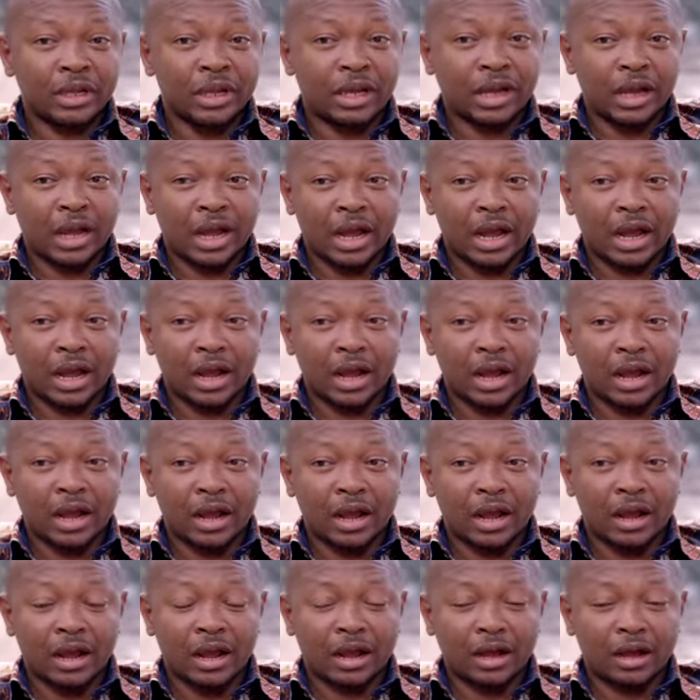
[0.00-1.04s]
uh,
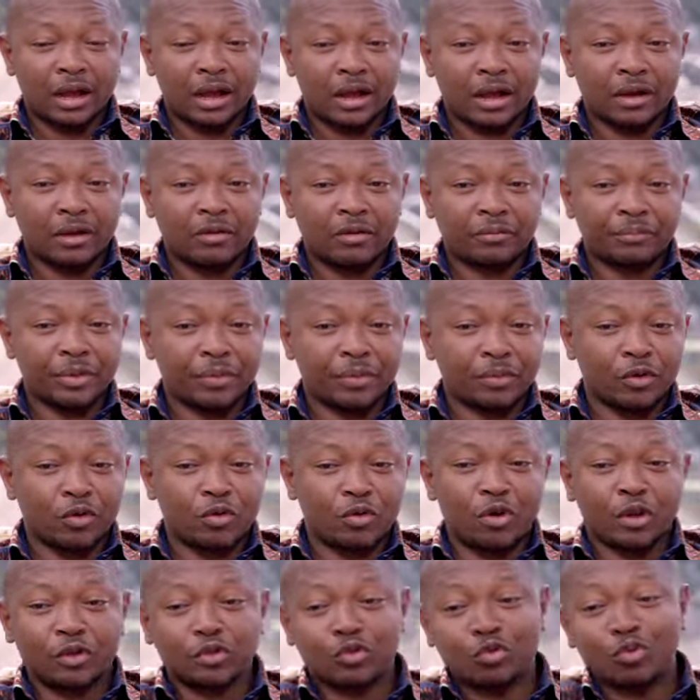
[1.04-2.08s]
uh, people who
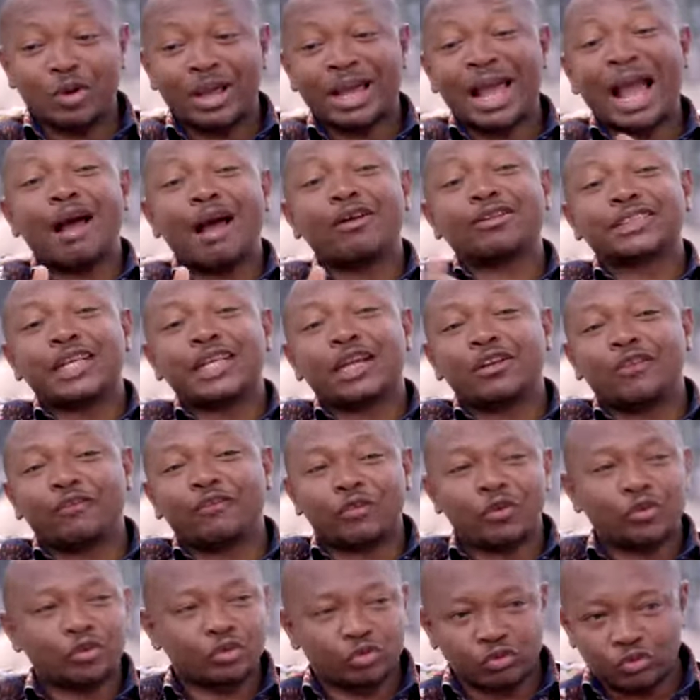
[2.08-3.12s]
want to work outside of
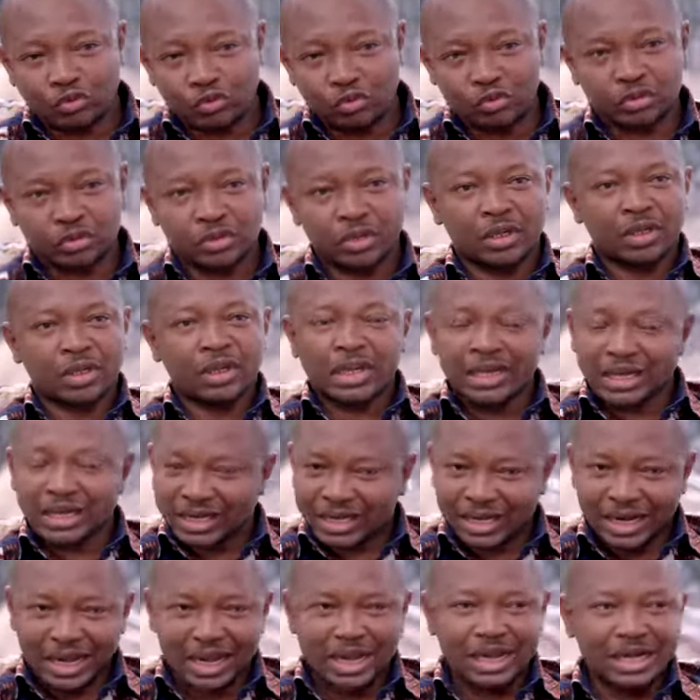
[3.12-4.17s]
those rules
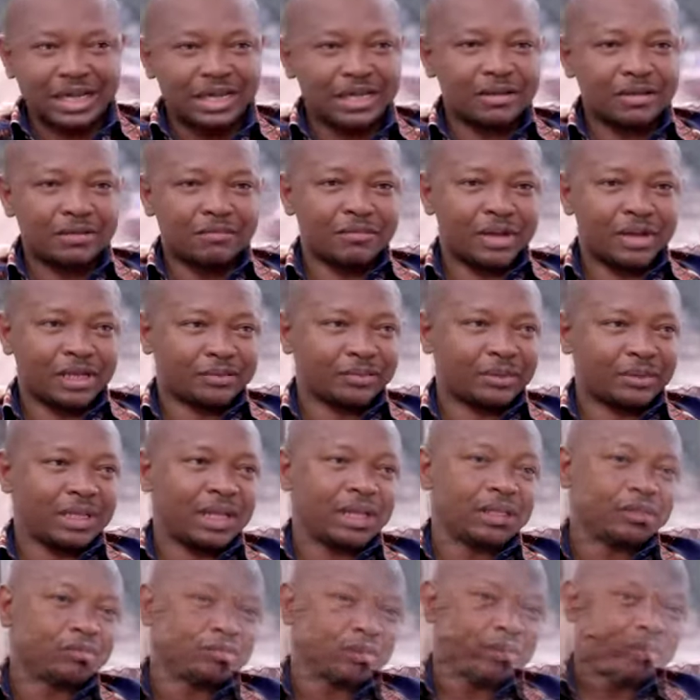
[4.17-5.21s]
clearly must be
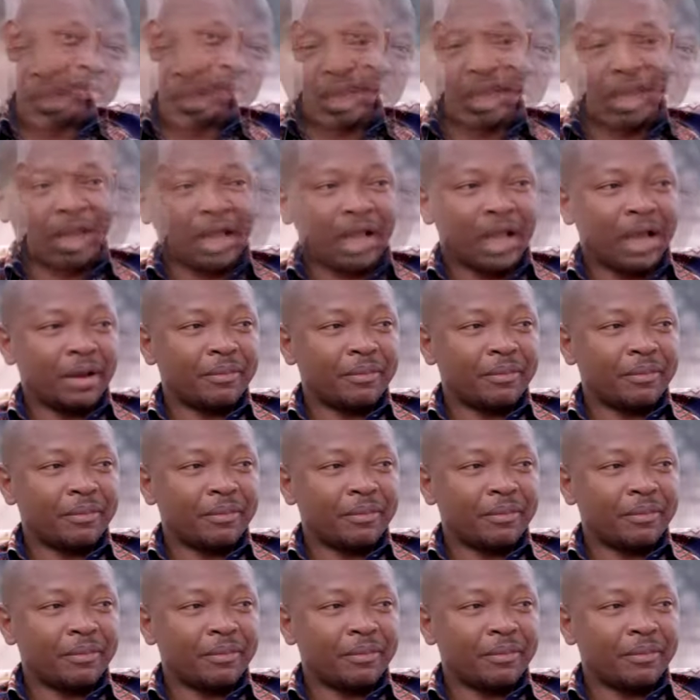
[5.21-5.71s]
dealt with. I